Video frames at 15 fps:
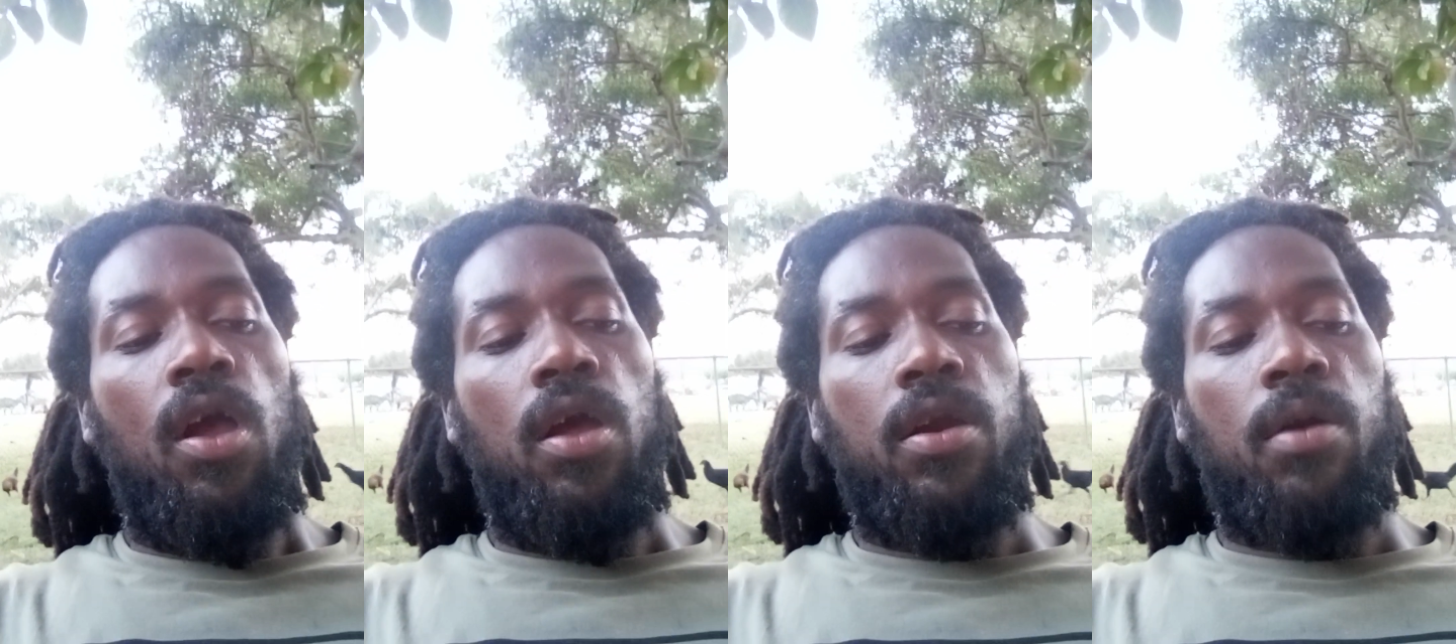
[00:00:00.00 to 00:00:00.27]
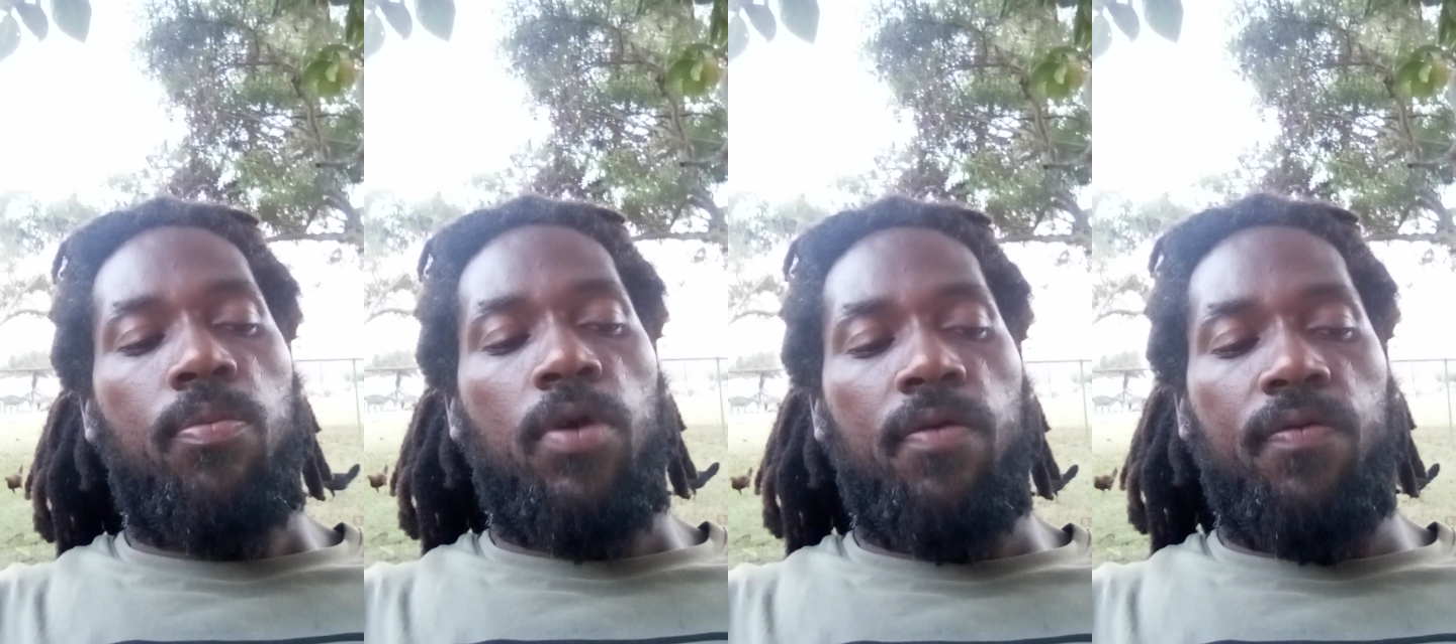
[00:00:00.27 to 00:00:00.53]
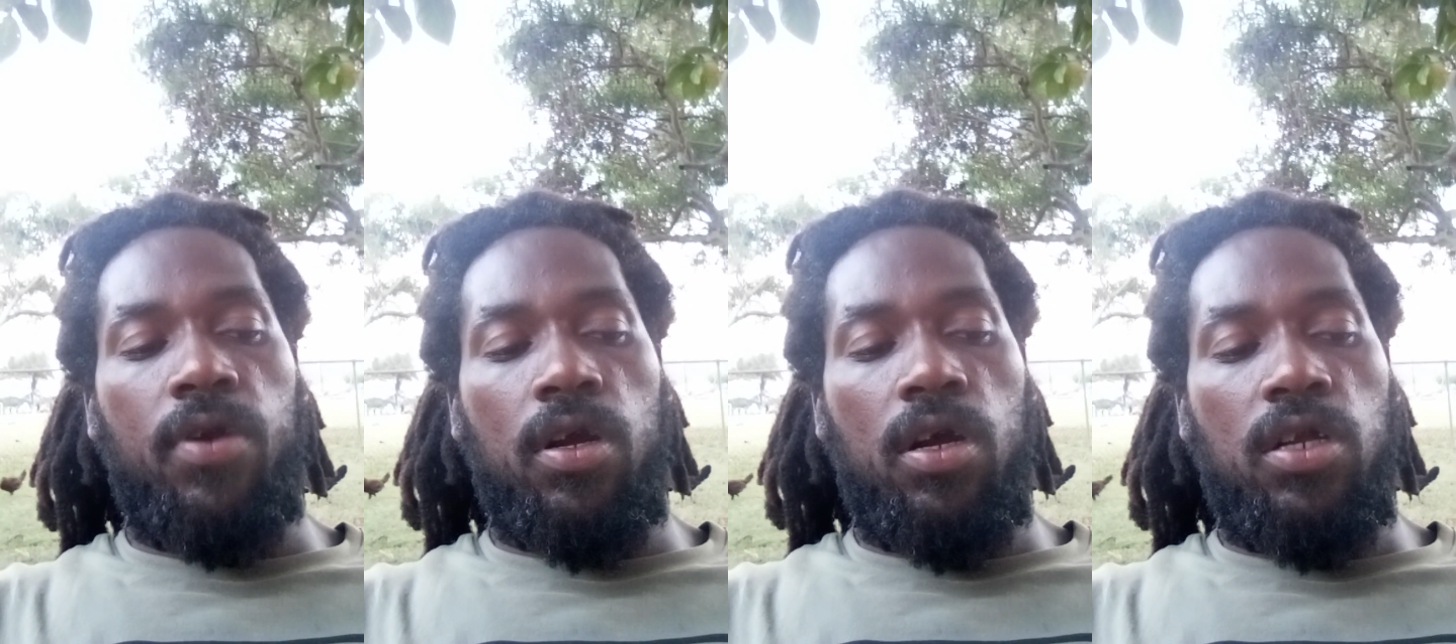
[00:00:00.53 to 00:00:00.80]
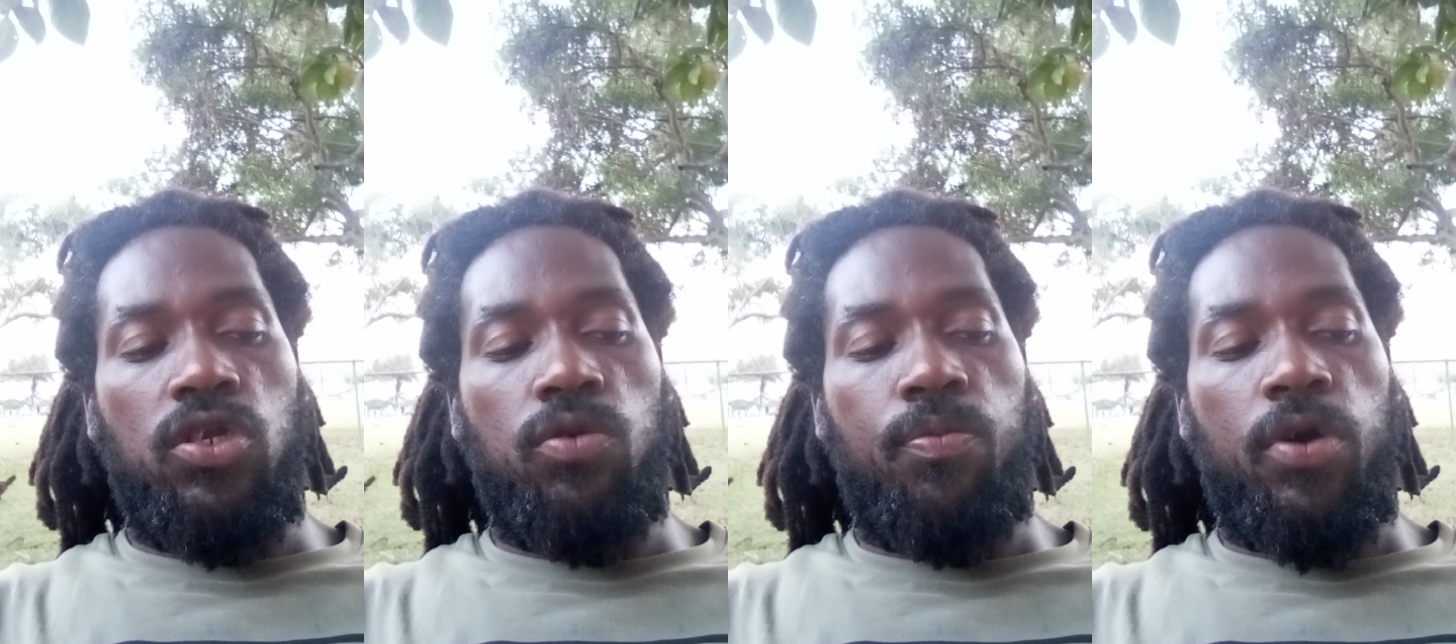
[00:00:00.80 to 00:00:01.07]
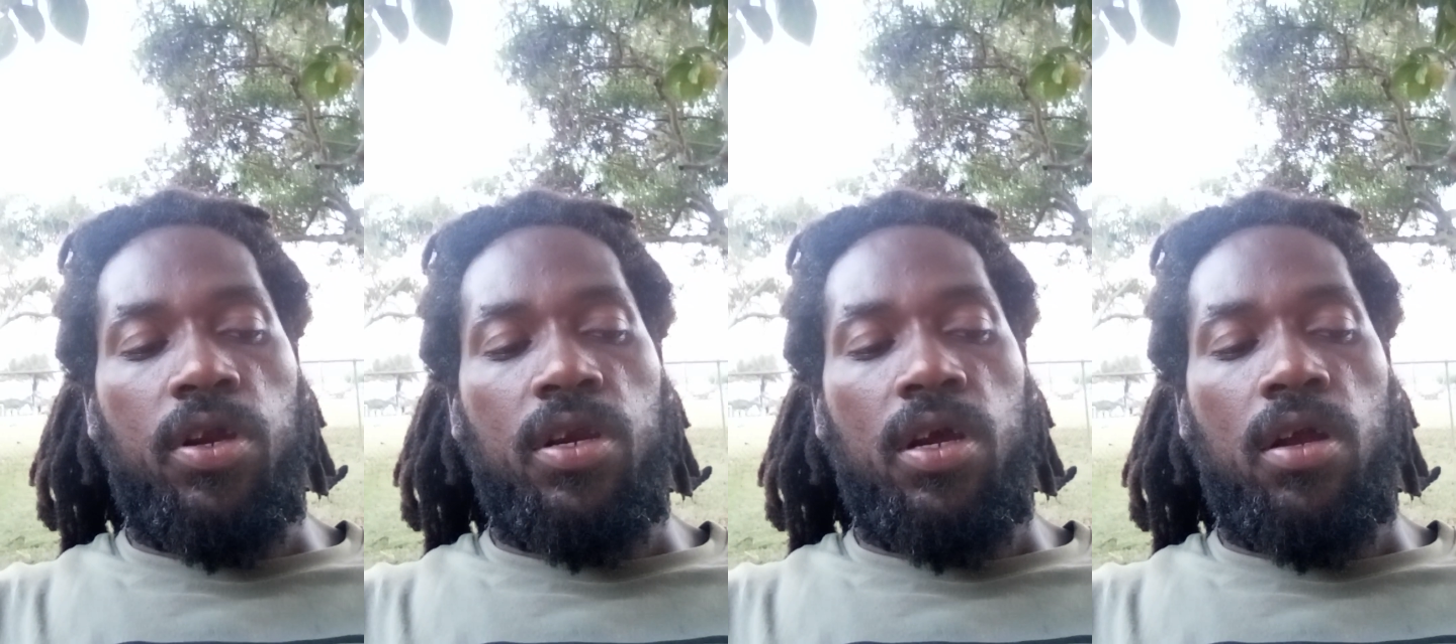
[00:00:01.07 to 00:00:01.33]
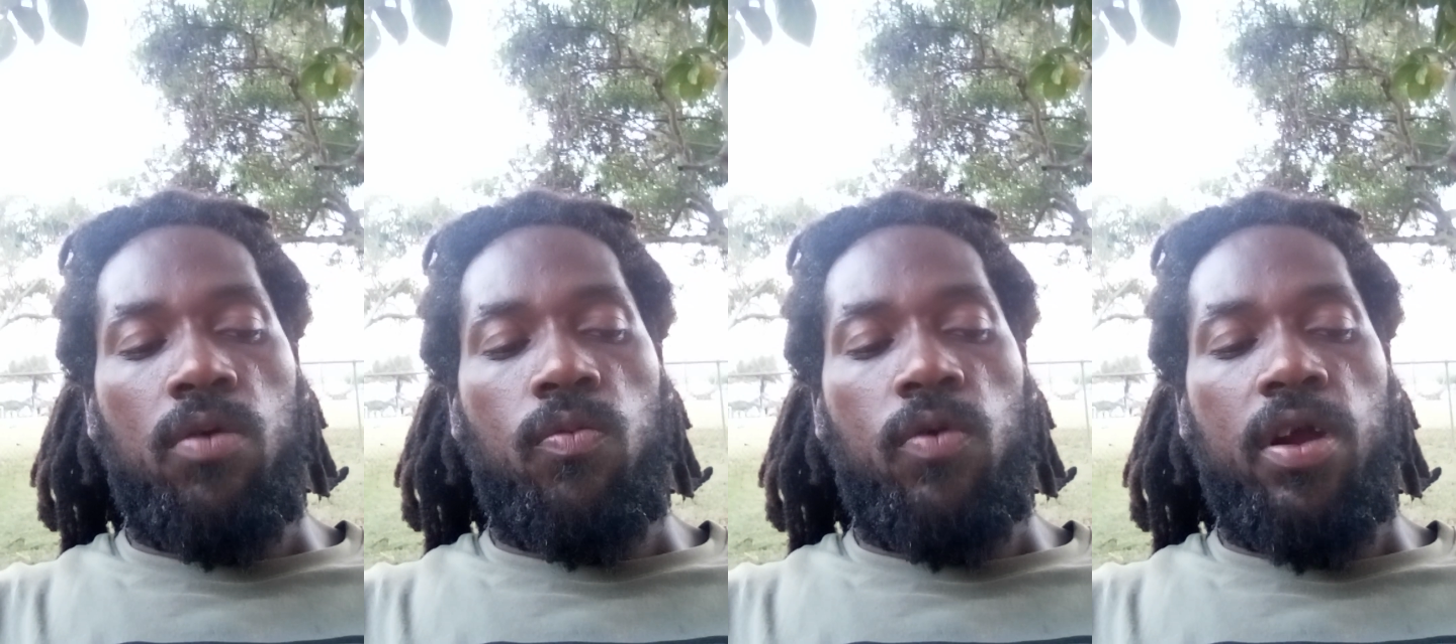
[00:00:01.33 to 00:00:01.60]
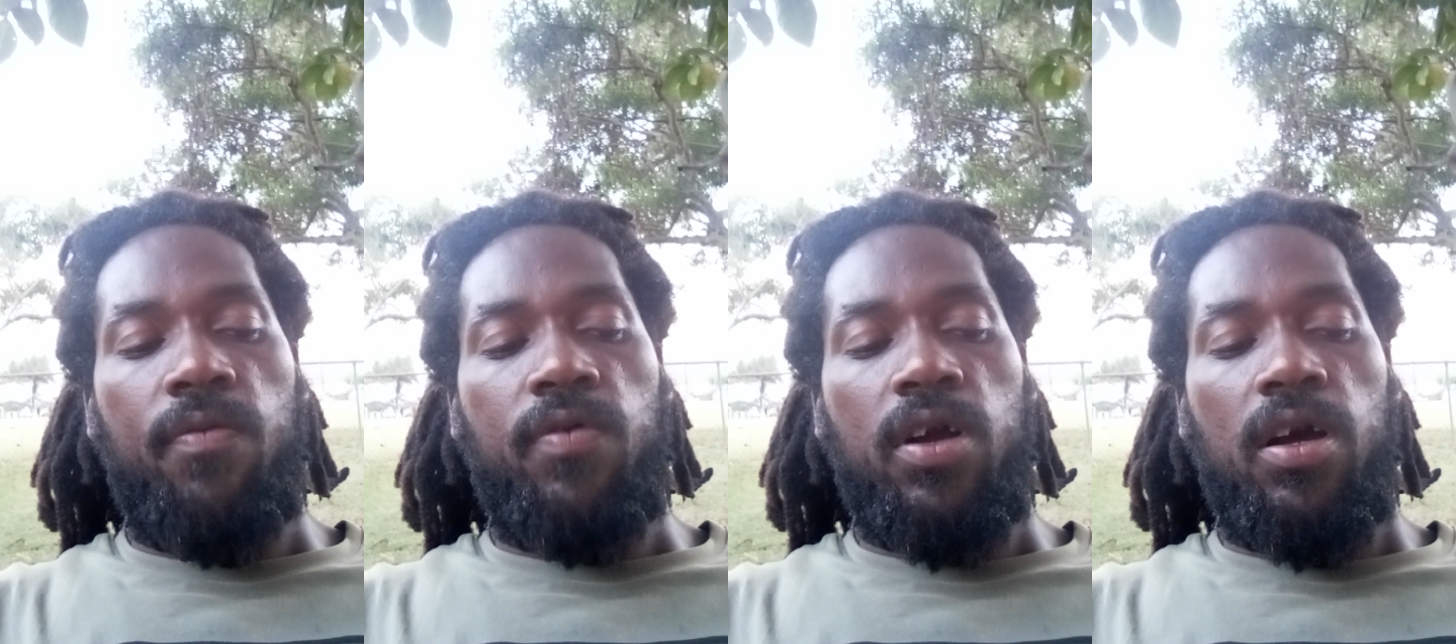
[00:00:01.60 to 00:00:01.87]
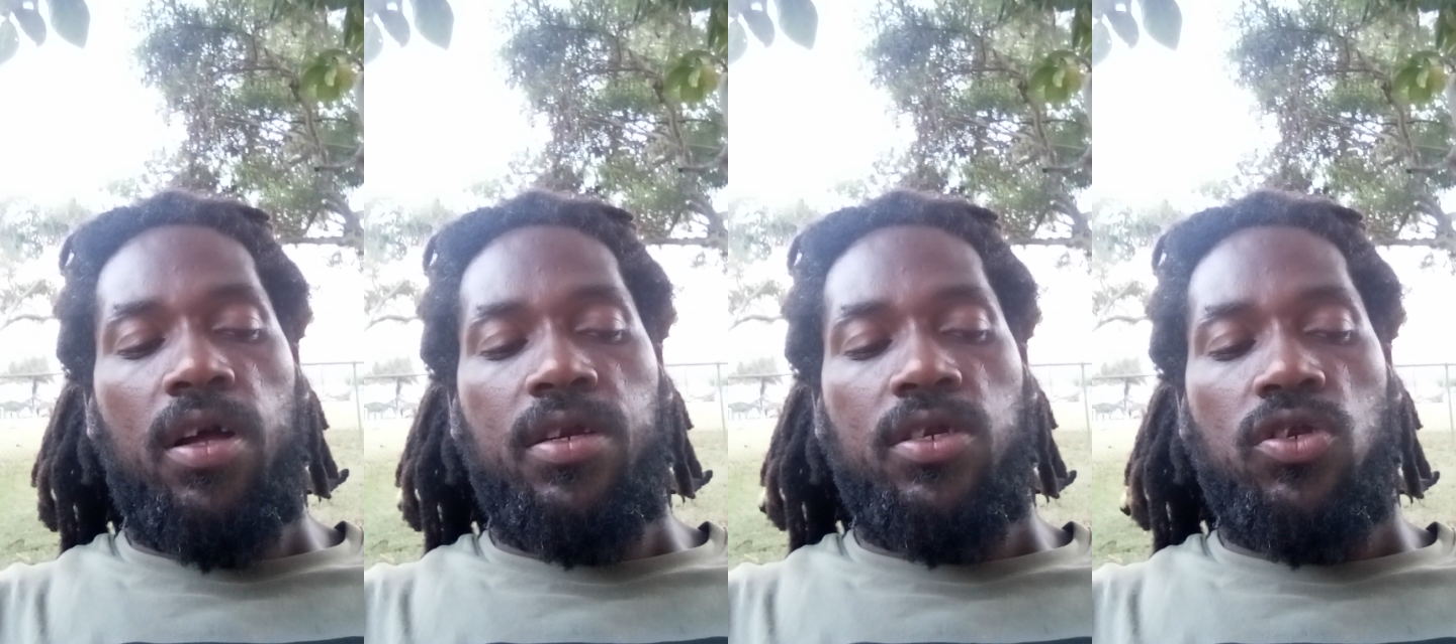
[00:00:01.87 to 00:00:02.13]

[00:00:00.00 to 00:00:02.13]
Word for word: And I pray, for the God, you bring down the wrath of God,